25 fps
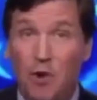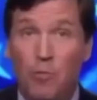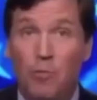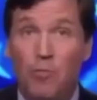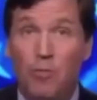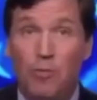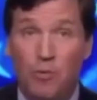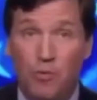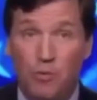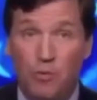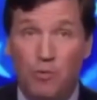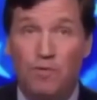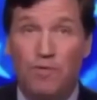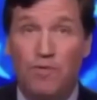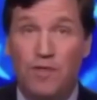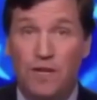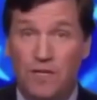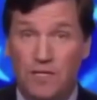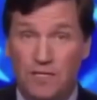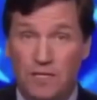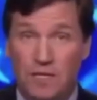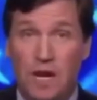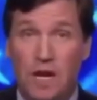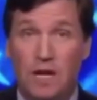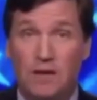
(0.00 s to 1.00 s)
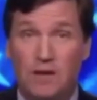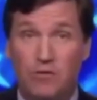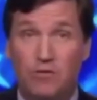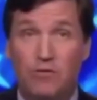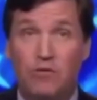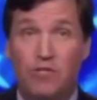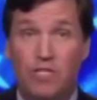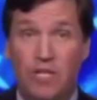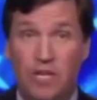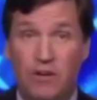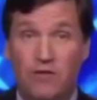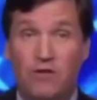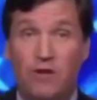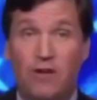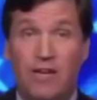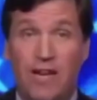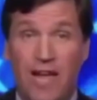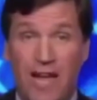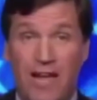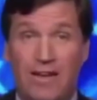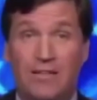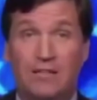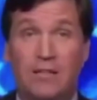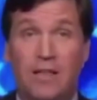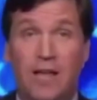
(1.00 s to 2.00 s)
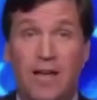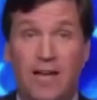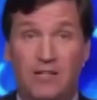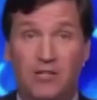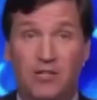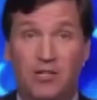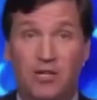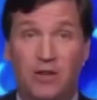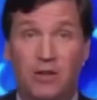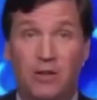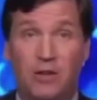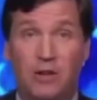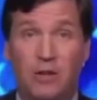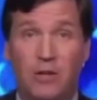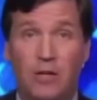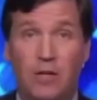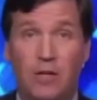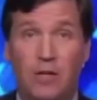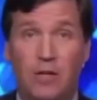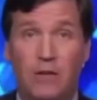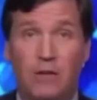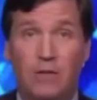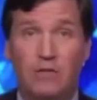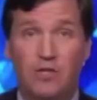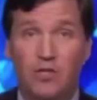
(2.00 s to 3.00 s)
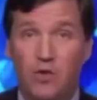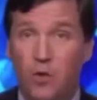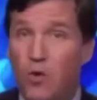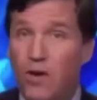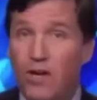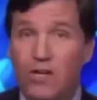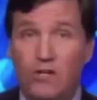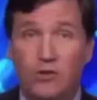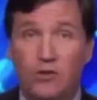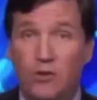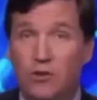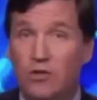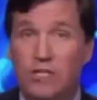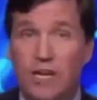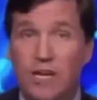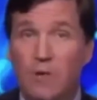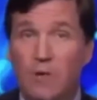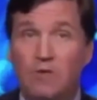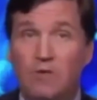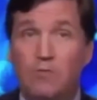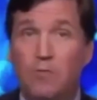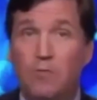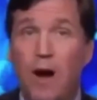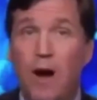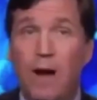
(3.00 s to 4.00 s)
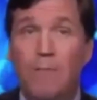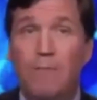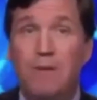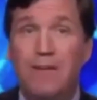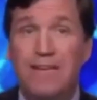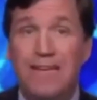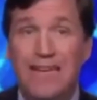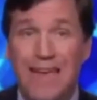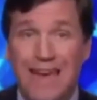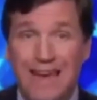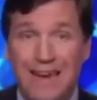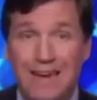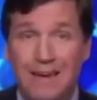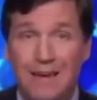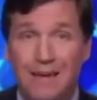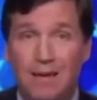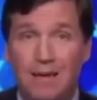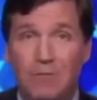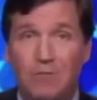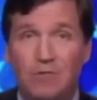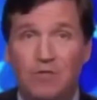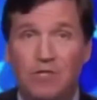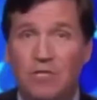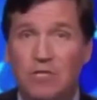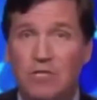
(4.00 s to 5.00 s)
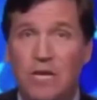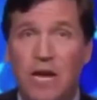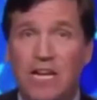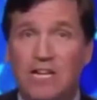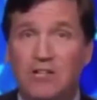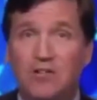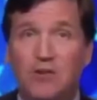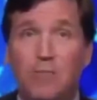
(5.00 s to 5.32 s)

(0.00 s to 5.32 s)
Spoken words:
proof that Assad used sarin gas last year. The story, it turns out, was propaganda. It was designed to